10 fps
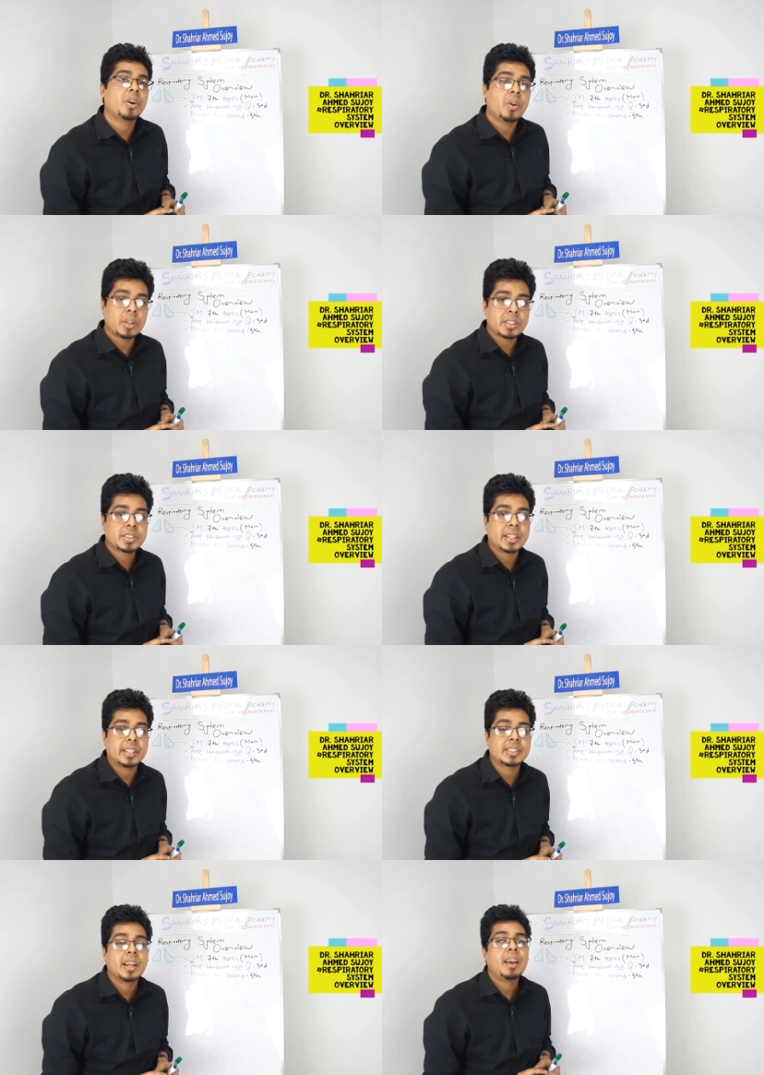all those
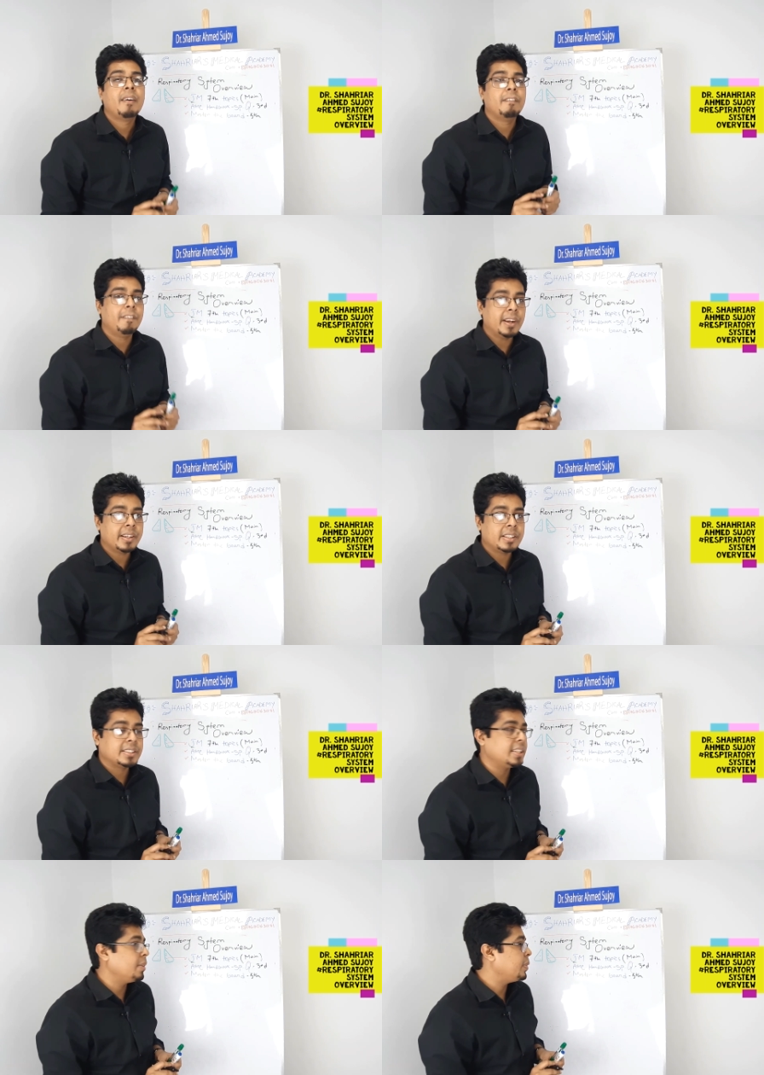things very
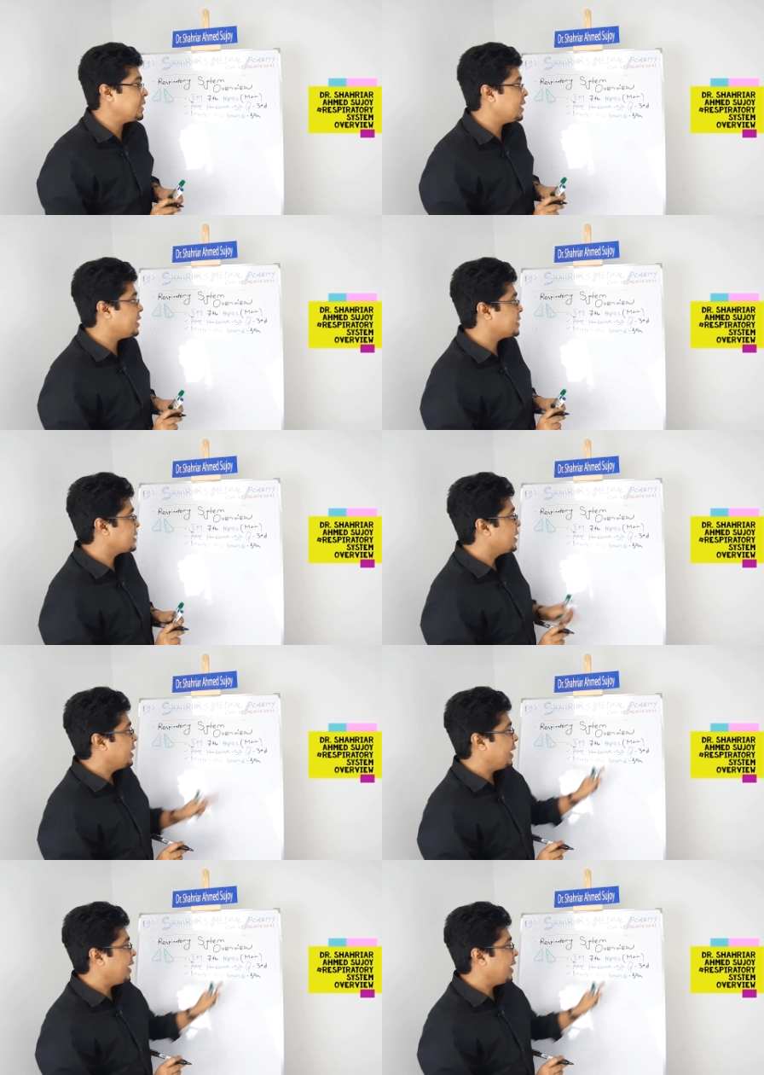easily with us.